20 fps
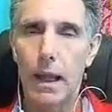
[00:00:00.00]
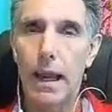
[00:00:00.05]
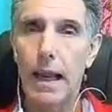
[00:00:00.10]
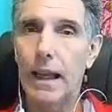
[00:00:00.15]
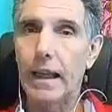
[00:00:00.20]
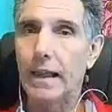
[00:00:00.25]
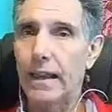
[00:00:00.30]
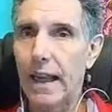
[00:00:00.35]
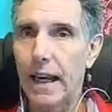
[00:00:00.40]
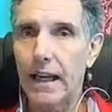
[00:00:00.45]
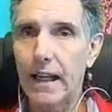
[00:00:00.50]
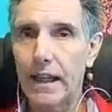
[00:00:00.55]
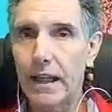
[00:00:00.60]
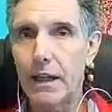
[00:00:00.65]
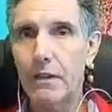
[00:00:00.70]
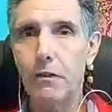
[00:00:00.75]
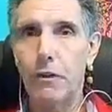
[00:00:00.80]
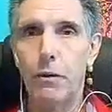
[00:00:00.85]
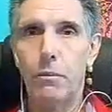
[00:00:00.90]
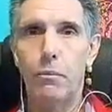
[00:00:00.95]
and they
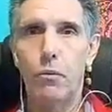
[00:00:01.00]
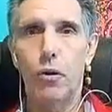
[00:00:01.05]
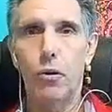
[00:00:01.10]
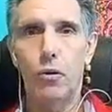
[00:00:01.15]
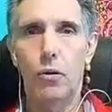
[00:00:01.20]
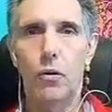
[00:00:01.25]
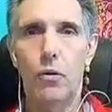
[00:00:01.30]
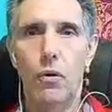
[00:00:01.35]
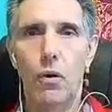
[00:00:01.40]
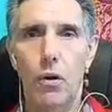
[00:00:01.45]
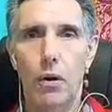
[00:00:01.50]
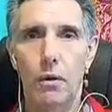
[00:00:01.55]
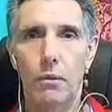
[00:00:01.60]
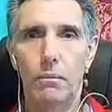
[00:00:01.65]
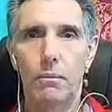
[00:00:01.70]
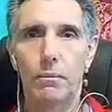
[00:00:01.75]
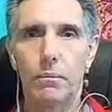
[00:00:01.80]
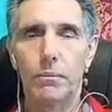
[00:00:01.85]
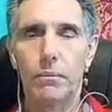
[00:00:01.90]
leave the protocol.